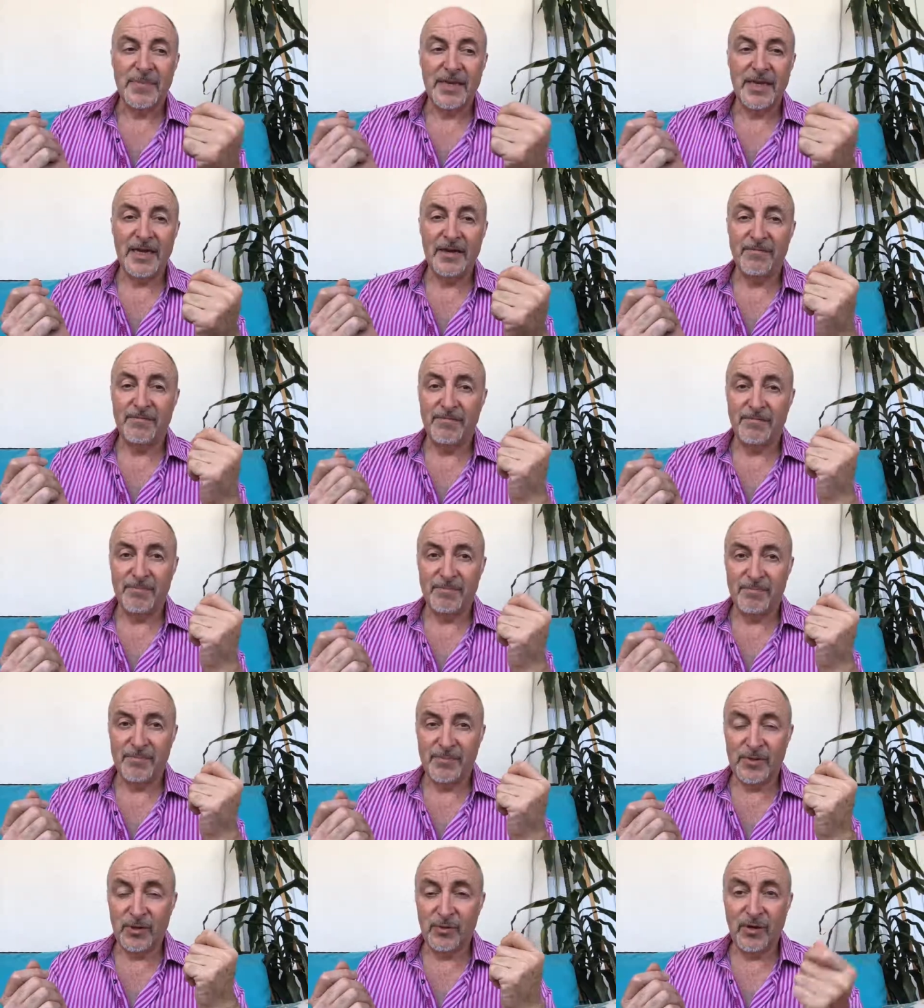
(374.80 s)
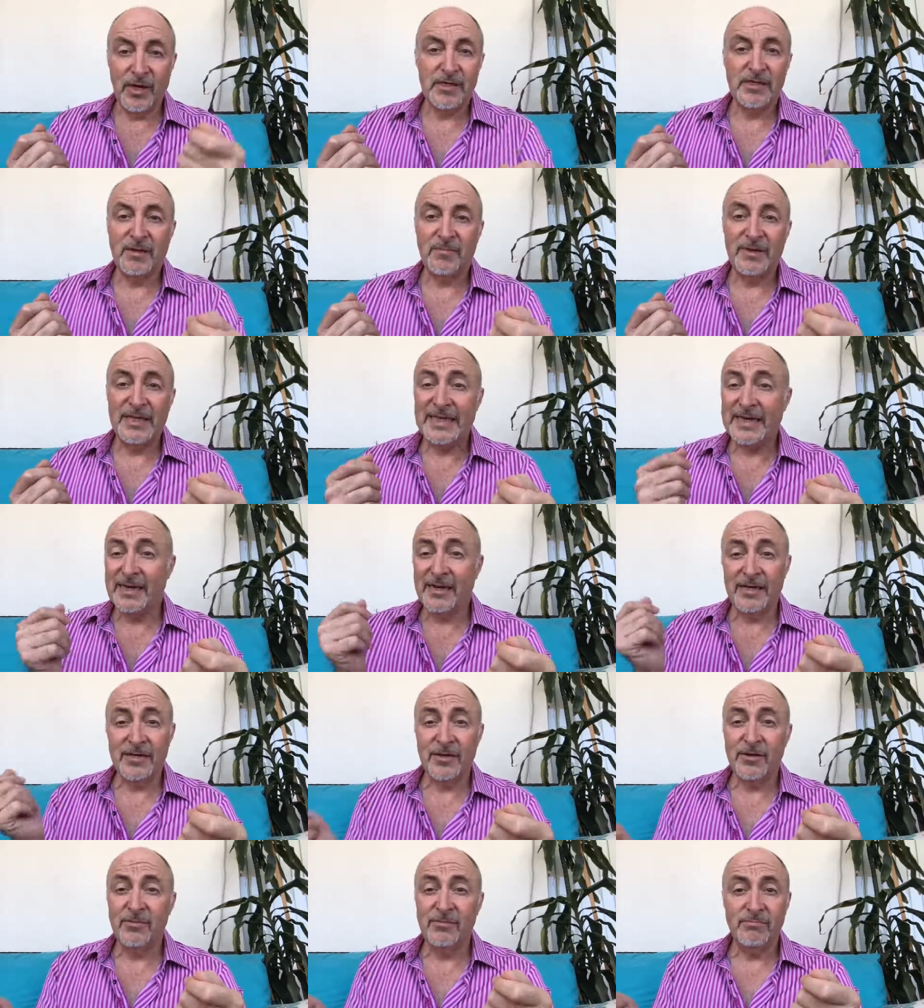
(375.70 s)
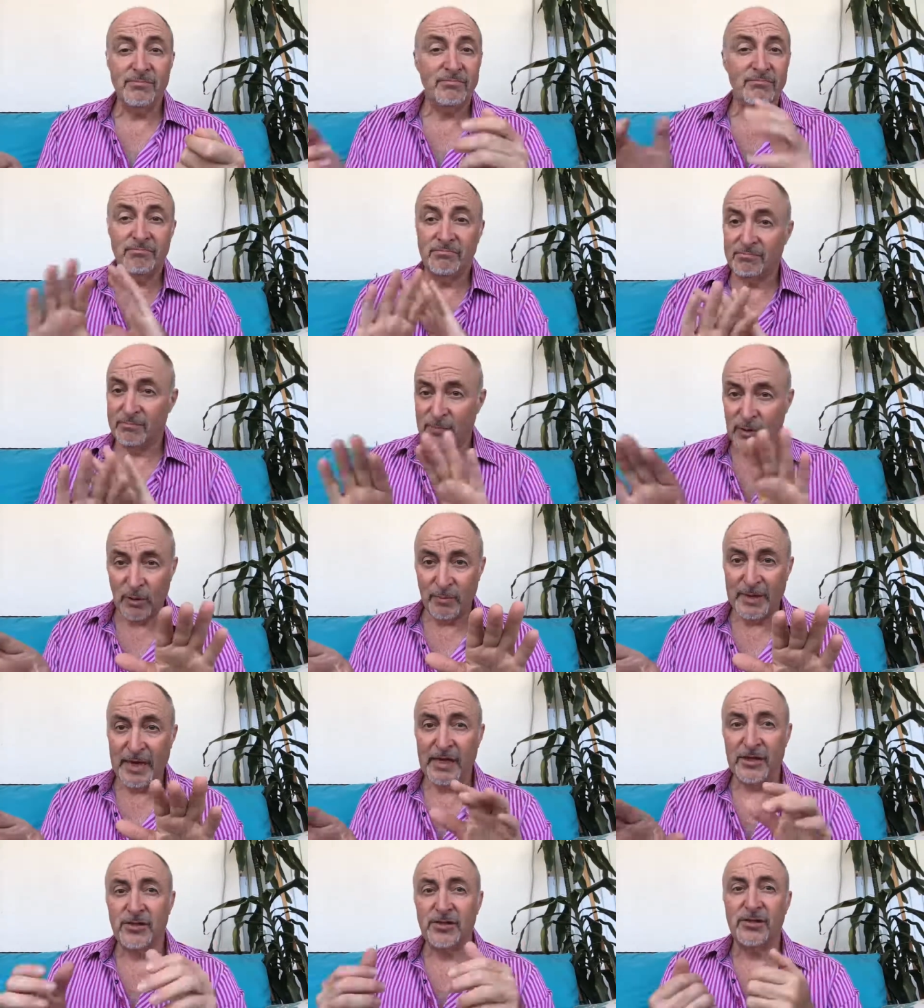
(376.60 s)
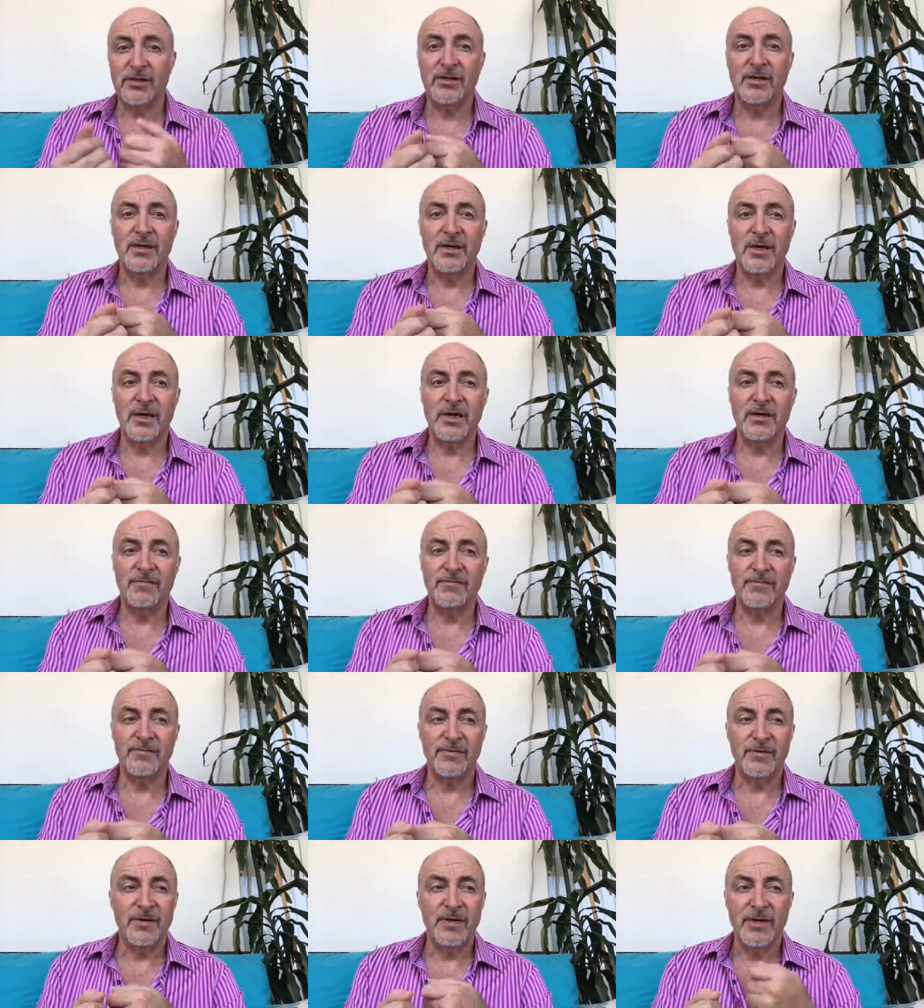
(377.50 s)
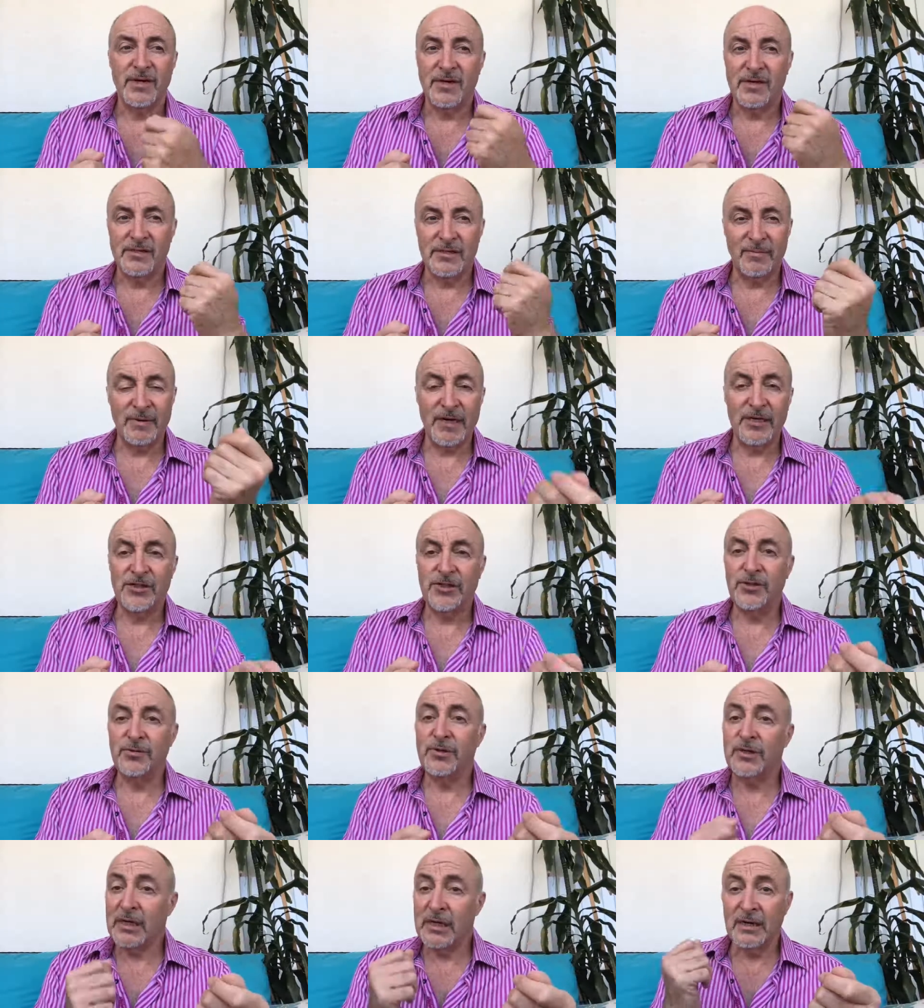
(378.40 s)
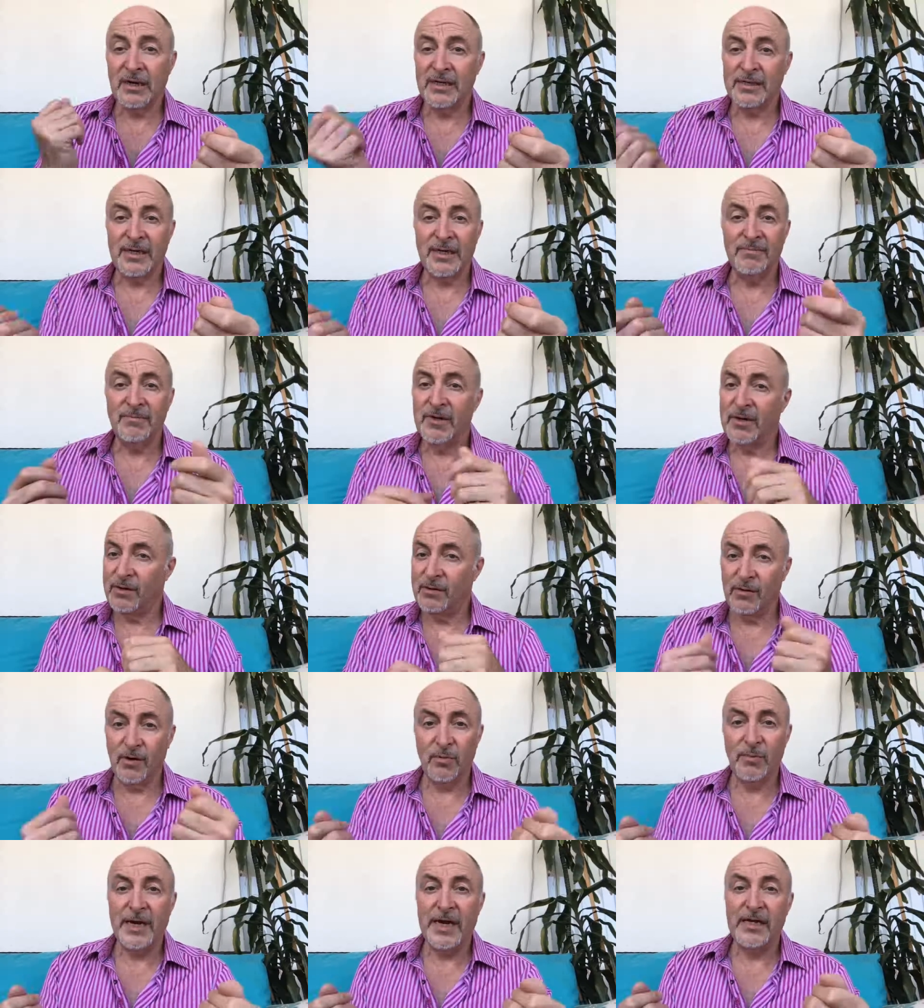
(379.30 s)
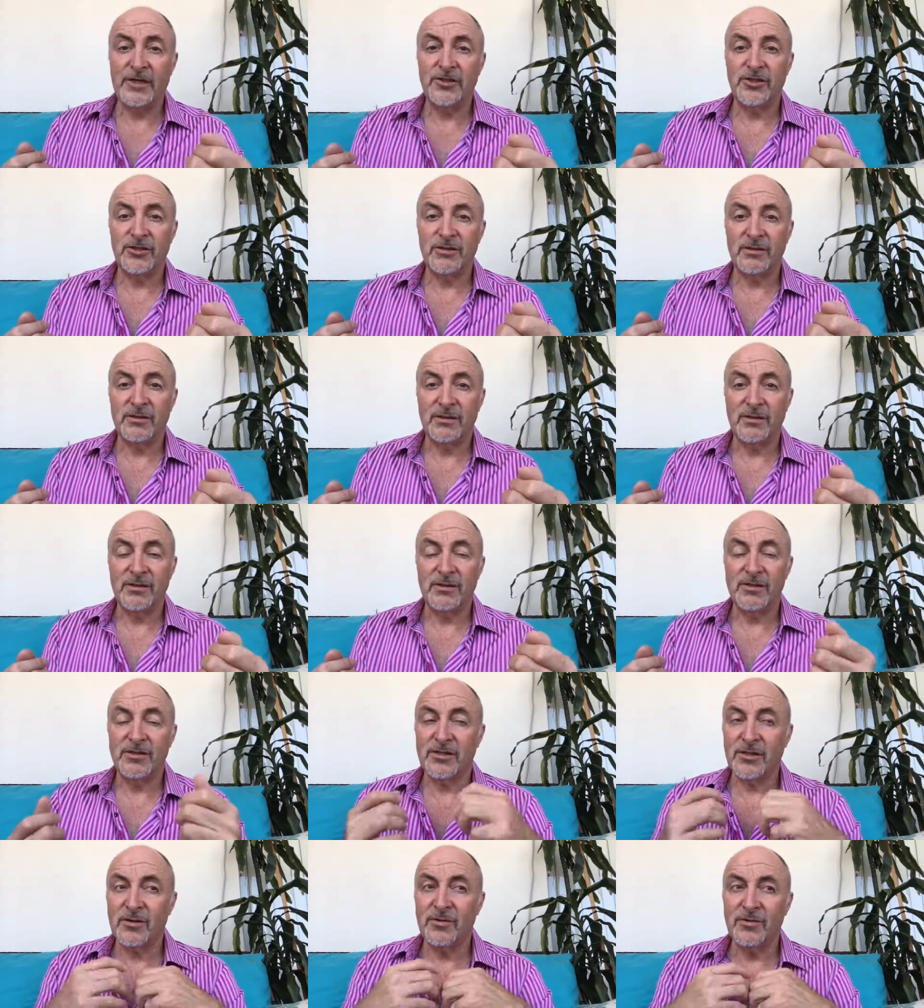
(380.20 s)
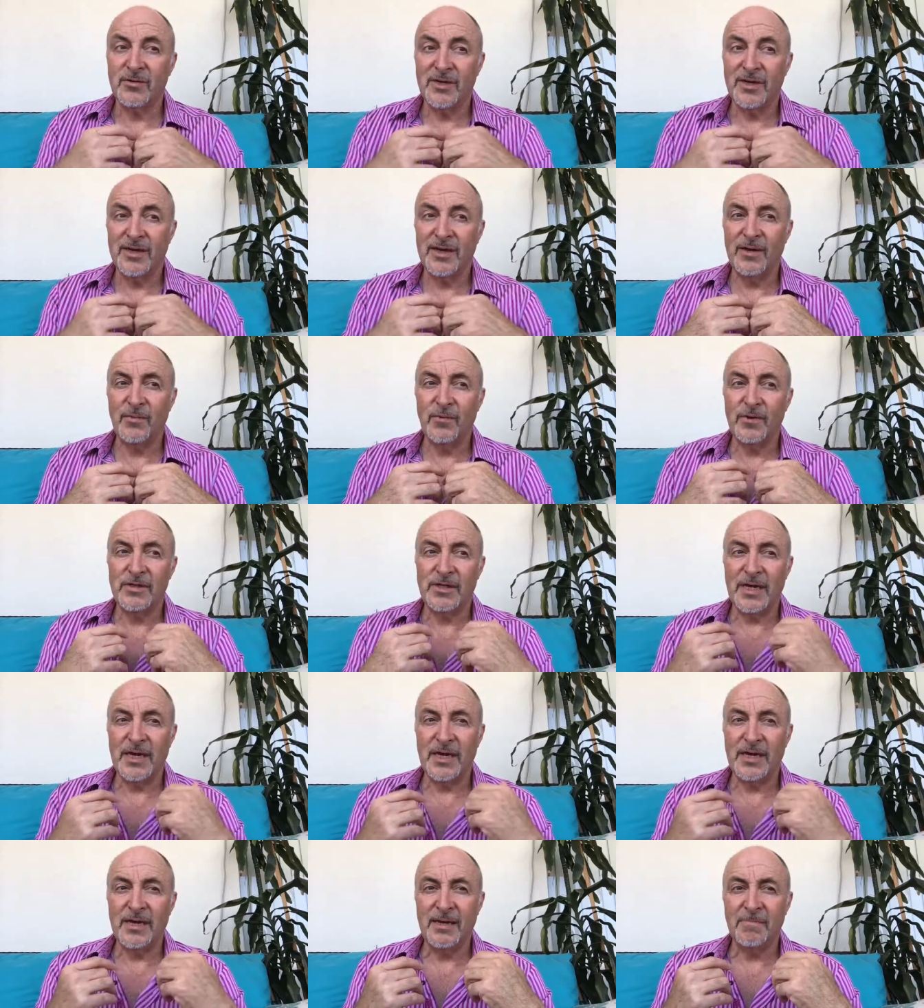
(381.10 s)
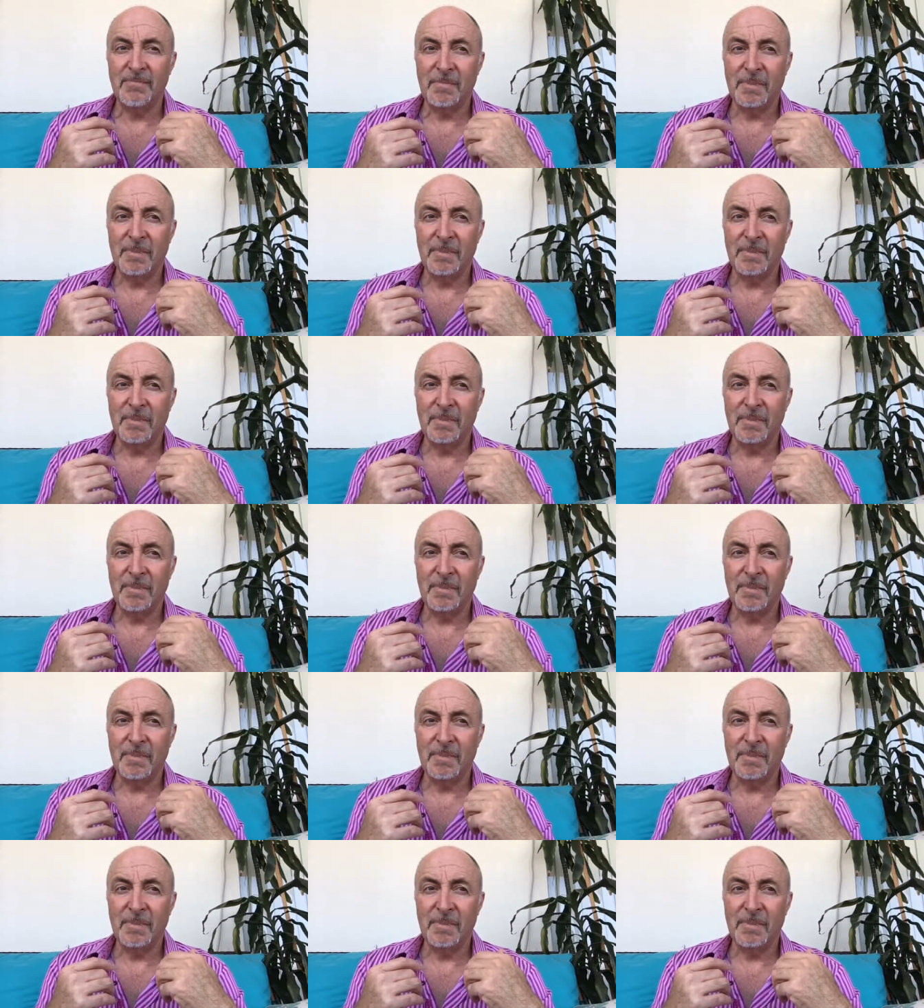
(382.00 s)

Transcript: If you like somebody they didn't like you, no match. If somebody likes you, you didn't like them, no match. So it was a,